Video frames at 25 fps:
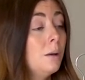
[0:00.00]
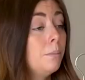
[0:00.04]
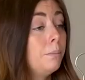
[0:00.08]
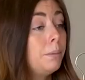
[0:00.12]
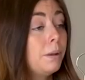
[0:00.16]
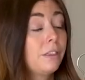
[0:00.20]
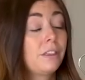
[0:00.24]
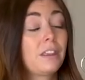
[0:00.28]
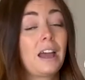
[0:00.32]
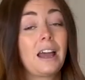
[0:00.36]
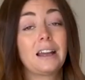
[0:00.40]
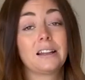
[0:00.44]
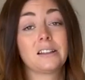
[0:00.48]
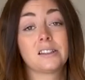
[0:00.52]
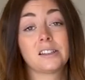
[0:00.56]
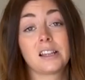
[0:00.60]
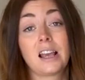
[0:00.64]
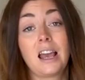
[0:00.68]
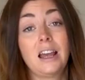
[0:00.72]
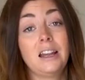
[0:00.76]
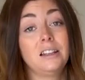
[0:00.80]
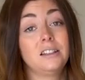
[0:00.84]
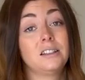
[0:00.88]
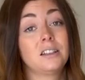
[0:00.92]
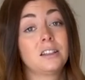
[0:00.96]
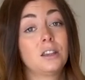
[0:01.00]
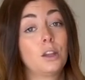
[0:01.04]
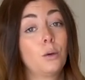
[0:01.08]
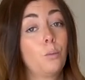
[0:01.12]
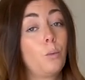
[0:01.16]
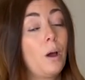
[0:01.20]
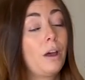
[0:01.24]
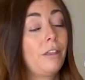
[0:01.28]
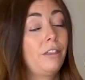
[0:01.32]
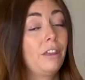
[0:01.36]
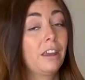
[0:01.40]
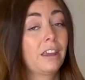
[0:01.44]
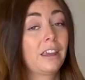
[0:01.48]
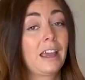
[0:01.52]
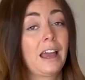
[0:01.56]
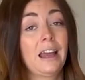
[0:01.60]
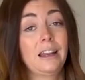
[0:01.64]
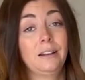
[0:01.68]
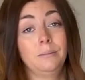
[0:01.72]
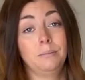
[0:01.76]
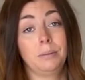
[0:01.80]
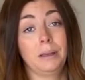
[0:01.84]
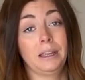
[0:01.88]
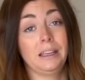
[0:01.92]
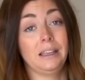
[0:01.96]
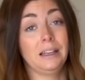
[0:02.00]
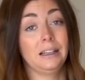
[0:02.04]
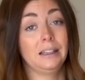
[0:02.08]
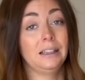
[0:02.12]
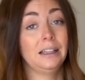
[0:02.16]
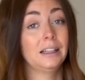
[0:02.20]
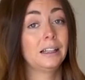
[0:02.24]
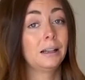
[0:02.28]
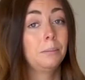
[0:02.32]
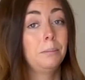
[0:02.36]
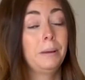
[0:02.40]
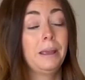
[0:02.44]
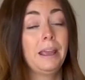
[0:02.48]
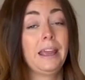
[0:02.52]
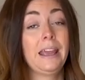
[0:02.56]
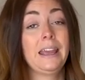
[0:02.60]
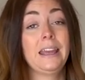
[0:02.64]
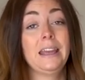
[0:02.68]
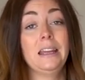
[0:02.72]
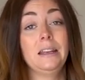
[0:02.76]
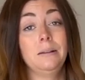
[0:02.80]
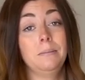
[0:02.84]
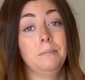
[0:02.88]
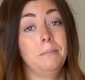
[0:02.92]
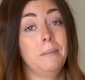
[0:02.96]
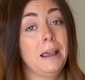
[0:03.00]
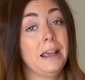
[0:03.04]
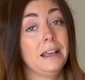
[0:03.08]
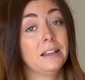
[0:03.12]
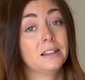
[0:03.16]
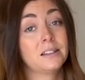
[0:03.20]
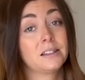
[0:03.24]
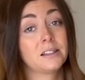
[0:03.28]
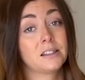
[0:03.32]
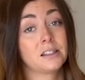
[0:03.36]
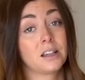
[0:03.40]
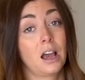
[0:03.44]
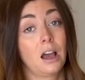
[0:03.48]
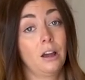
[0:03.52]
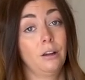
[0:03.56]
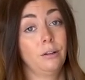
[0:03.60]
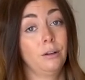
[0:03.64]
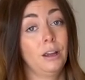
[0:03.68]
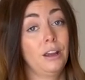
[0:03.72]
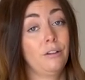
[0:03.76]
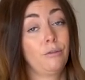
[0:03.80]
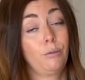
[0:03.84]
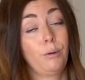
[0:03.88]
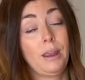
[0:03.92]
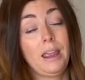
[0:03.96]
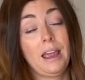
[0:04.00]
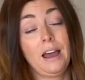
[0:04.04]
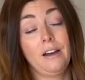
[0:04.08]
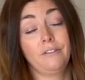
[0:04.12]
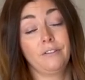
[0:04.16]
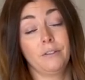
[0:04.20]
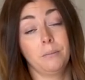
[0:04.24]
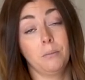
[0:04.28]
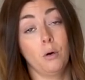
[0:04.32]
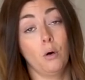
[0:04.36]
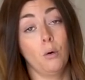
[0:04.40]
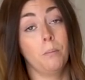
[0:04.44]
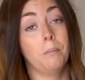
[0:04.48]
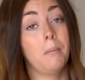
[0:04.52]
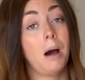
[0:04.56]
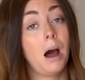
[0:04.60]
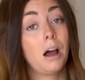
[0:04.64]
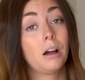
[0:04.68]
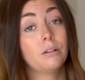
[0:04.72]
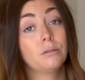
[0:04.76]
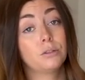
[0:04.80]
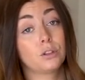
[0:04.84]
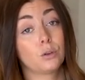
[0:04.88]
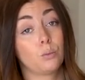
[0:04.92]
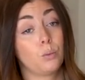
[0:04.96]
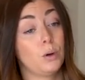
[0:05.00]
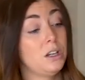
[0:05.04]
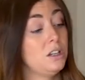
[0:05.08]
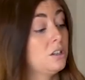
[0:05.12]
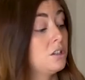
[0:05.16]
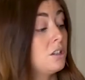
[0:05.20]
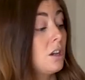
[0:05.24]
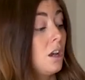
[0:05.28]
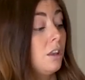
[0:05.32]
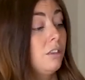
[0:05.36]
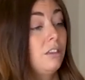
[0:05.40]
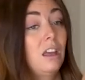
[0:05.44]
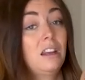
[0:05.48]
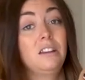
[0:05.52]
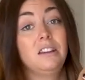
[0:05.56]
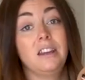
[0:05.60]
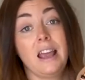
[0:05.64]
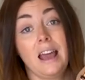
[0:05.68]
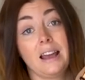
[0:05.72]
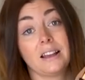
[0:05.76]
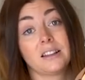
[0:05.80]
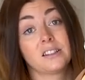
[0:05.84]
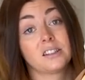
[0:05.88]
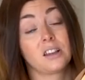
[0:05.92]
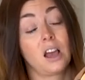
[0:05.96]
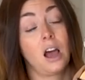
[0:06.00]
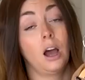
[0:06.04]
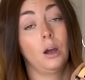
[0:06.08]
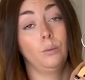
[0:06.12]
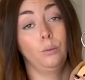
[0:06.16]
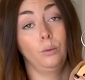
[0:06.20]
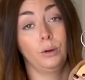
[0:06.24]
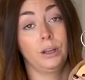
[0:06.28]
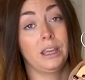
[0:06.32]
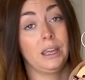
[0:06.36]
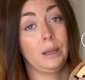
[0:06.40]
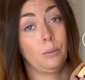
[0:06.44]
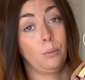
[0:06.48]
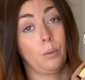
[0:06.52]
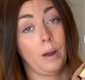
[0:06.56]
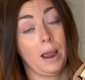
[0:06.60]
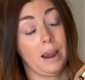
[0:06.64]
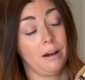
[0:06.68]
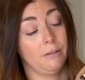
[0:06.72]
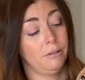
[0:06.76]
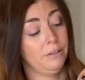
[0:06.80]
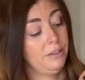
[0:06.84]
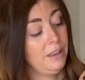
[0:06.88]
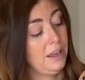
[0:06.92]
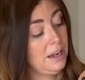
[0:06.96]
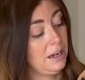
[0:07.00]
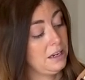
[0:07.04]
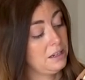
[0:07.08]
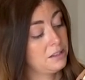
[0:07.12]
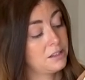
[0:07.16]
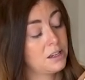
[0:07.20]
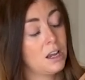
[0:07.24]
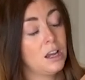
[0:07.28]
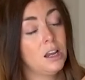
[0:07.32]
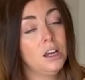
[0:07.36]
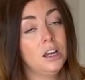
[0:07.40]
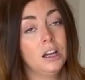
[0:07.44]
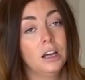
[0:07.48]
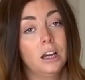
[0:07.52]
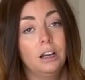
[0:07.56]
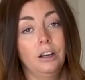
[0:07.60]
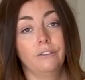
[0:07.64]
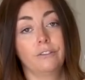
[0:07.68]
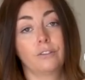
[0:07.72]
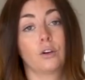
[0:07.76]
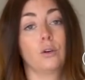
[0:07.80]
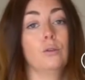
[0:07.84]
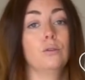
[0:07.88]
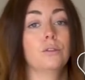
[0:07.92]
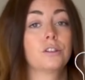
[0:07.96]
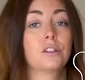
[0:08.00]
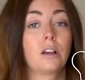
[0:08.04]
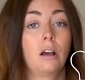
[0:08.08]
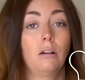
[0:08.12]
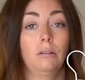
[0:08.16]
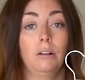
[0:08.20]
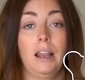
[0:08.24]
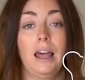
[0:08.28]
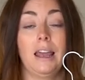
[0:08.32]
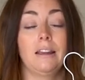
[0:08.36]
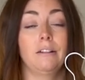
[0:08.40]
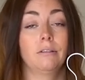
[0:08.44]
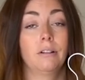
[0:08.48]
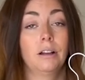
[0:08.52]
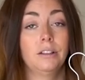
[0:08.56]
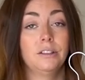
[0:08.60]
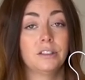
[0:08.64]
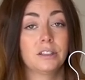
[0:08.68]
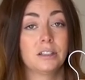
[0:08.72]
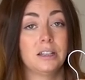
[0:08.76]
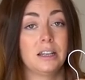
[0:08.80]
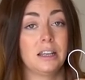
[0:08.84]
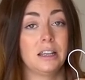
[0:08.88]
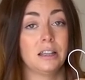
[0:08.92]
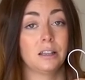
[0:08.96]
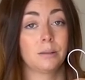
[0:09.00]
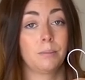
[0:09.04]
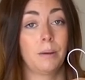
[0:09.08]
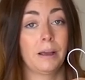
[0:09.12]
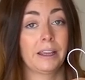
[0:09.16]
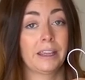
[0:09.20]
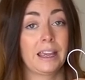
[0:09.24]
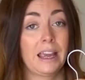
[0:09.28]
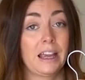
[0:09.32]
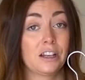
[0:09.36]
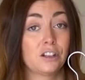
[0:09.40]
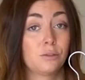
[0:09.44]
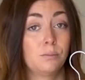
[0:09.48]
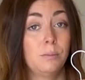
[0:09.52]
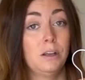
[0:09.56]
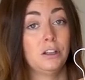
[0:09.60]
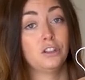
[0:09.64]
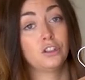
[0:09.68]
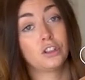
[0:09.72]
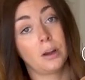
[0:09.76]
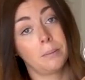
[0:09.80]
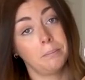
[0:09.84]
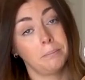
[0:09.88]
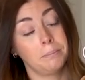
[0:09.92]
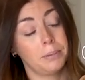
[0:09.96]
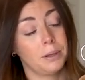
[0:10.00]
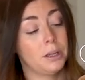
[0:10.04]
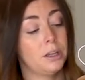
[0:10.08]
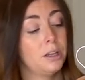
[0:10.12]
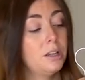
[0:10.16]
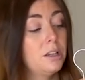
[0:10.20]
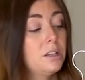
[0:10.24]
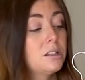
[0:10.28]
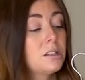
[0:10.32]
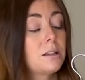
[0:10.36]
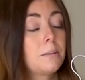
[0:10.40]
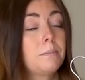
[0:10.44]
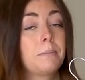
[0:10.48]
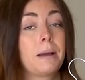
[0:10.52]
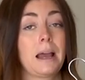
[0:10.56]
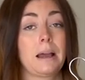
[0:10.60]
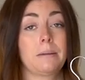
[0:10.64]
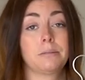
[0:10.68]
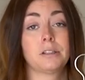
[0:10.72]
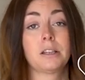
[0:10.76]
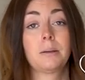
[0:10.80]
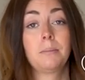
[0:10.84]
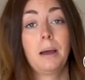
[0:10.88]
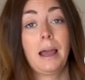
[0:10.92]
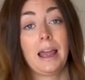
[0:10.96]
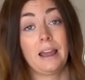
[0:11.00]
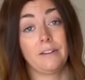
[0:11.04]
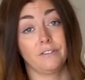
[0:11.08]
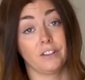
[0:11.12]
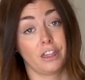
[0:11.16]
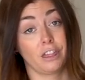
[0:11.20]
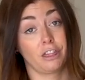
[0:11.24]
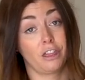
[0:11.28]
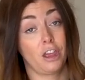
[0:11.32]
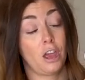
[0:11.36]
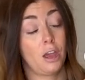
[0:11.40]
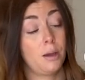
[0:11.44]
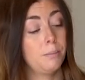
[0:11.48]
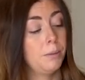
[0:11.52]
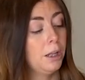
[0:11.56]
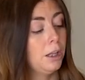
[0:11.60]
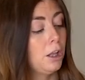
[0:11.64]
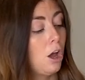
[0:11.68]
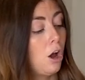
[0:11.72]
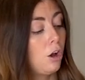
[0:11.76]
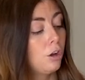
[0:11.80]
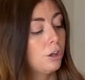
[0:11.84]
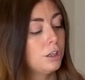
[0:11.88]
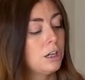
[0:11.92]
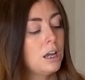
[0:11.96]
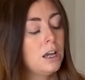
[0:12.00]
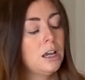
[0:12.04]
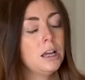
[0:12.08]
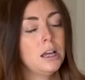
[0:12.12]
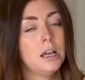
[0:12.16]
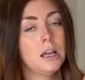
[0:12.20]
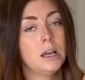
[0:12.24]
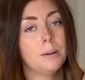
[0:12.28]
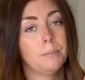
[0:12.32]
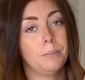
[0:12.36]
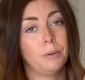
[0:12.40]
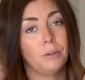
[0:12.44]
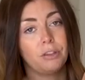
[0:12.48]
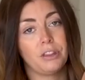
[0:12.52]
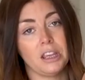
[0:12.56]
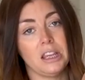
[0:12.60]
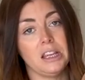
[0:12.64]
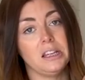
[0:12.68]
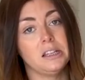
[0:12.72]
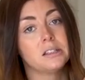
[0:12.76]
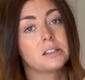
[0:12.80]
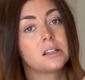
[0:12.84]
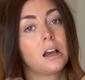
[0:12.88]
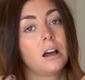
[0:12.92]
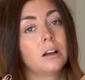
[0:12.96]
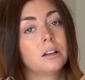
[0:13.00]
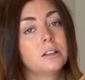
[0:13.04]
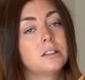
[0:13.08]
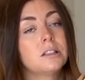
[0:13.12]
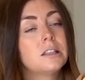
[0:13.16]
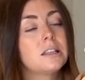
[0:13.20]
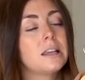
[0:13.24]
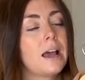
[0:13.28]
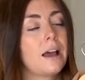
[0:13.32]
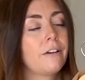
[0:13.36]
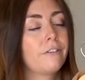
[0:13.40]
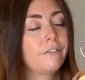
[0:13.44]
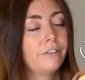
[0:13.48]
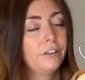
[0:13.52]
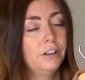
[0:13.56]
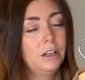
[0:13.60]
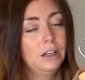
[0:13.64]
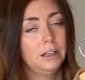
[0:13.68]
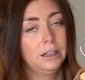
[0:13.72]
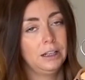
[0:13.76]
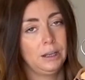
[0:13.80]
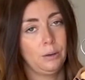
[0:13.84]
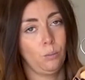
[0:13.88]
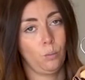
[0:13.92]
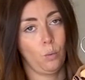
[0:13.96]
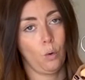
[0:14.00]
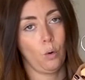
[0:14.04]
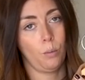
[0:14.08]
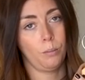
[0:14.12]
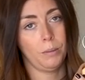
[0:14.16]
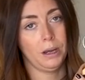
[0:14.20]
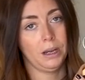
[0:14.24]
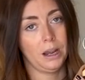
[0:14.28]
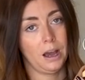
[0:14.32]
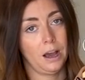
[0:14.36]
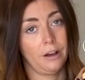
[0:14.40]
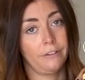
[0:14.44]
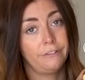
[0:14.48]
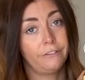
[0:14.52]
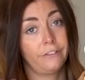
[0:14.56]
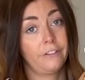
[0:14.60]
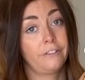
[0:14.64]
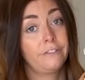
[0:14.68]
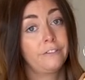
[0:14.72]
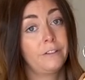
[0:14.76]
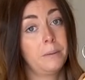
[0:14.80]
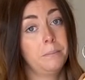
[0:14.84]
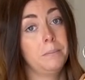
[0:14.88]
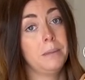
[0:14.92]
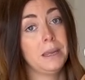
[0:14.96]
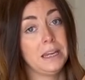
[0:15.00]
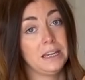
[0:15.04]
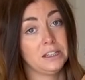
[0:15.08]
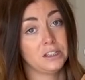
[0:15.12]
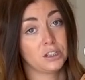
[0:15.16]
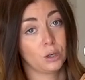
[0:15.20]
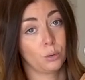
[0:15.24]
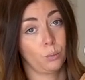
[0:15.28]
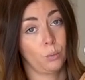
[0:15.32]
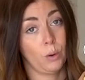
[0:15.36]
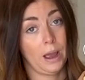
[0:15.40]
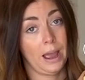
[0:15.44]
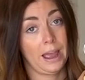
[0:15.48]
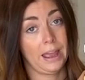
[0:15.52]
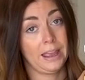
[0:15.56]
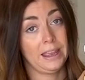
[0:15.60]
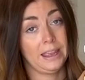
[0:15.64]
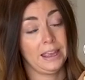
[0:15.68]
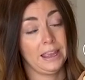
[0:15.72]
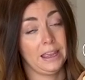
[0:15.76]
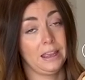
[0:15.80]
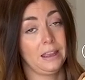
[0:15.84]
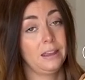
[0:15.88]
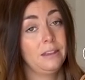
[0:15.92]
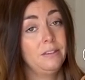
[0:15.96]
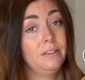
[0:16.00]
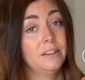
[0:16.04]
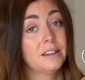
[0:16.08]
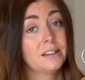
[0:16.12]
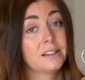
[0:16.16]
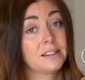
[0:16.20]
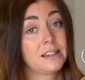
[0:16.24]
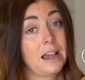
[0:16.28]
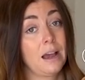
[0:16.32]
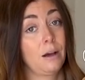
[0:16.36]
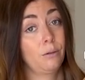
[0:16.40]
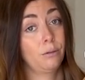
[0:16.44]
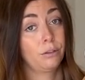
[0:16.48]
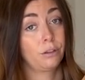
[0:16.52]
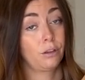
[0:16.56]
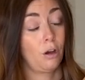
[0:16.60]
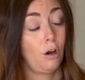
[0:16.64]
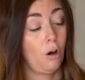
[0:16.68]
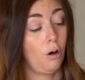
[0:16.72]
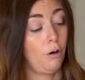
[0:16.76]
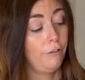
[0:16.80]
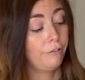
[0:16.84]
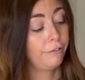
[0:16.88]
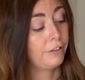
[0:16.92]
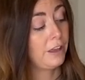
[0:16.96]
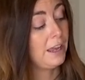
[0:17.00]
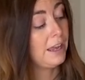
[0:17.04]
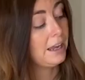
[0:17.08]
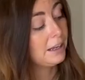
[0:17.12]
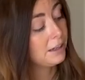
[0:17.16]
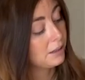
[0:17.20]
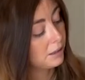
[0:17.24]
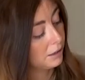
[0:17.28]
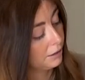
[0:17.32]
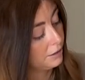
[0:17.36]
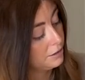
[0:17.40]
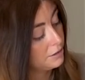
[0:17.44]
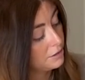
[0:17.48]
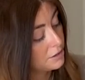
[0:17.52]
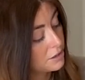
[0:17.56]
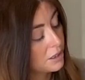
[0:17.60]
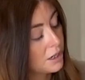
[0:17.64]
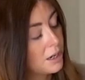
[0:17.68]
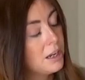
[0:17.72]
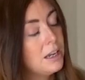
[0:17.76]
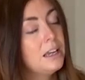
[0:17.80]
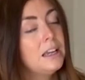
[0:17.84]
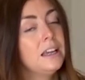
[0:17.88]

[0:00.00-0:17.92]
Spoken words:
But that said, the weather can be a little bit hit and miss. So if we have a more milder winter, then yes, I will keep wearing these. And of course, I'll layer underneath my cashmere jumpers and perhaps I might have a thermal on. But these are definitely warm enough for me to wear here in the south of England.